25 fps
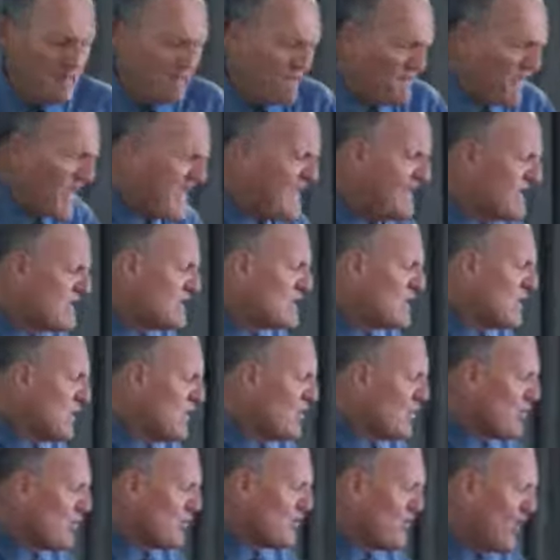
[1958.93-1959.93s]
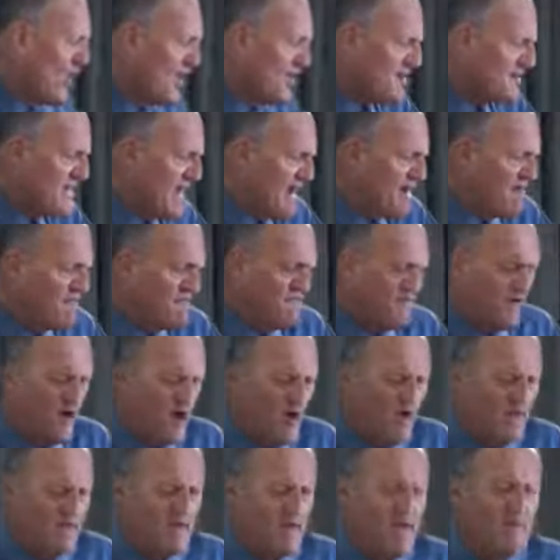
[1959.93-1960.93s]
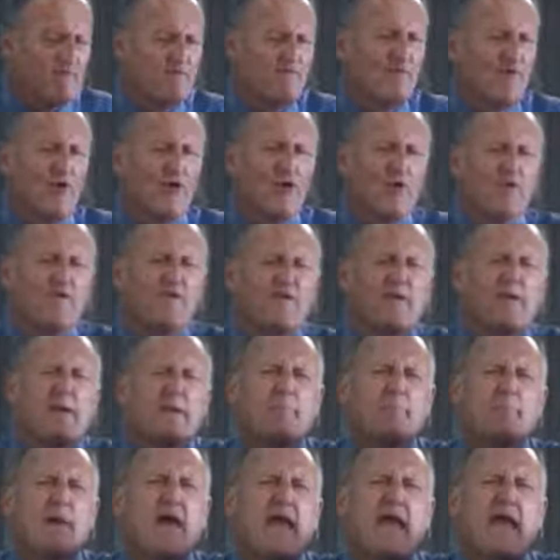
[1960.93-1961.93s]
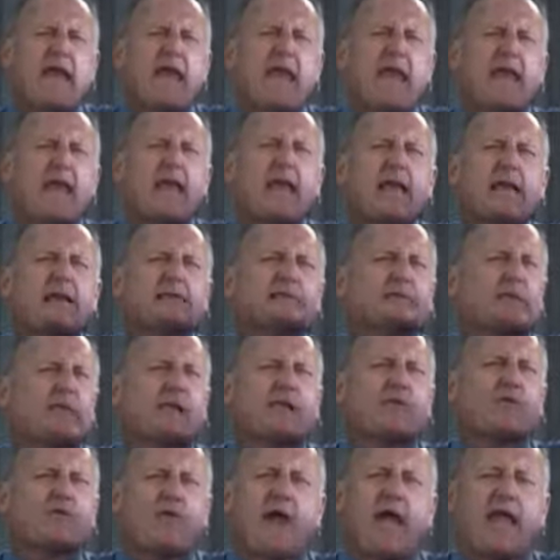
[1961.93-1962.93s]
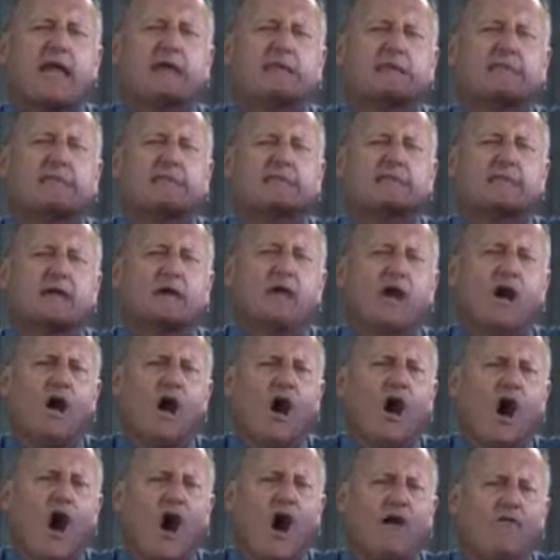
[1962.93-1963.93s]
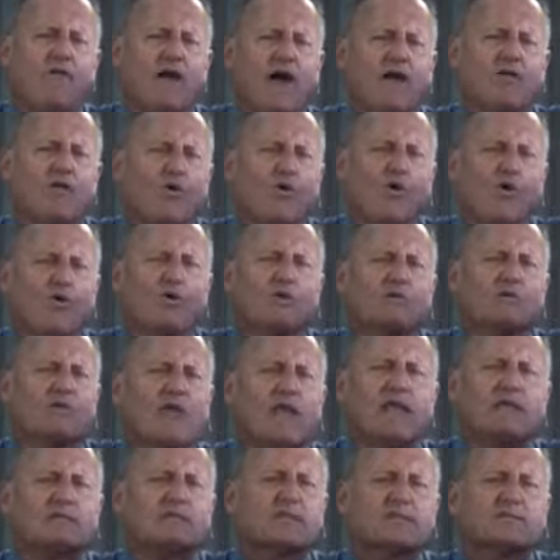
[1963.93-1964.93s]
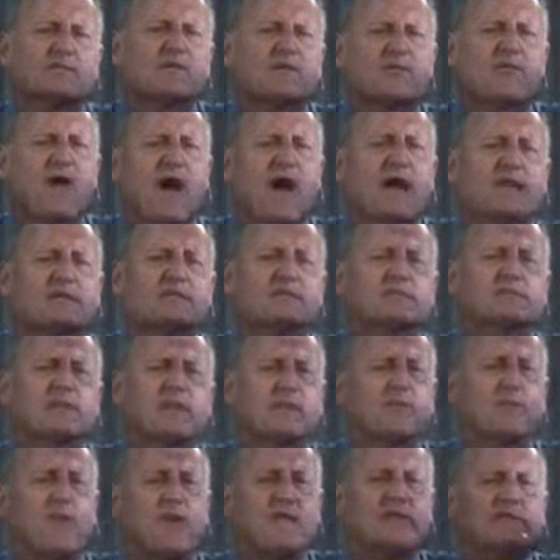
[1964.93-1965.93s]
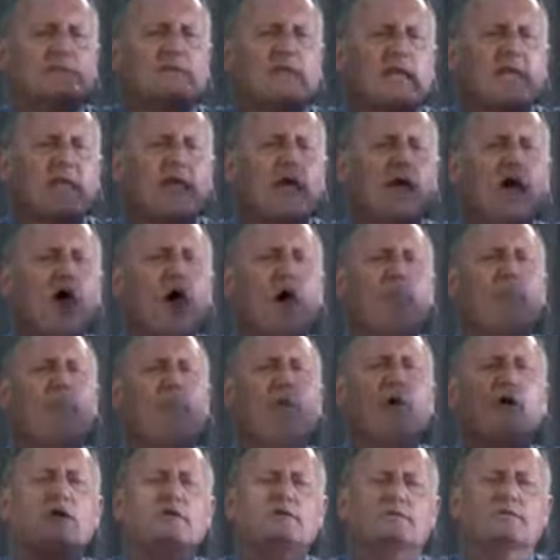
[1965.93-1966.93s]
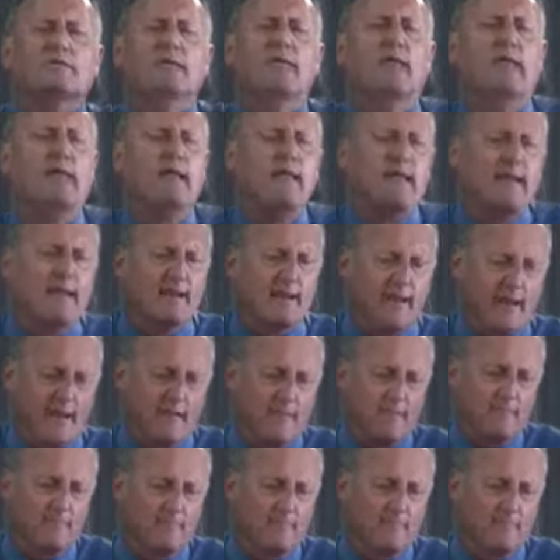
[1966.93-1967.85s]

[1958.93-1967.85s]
Thank you, God our Father, for the amazing grace of our Lord Jesus Christ that we see personally in him.